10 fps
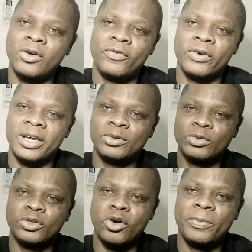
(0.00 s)
Don't forget
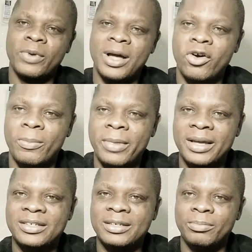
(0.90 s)
to drop your
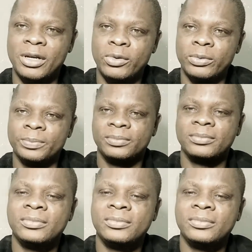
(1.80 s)
comments below.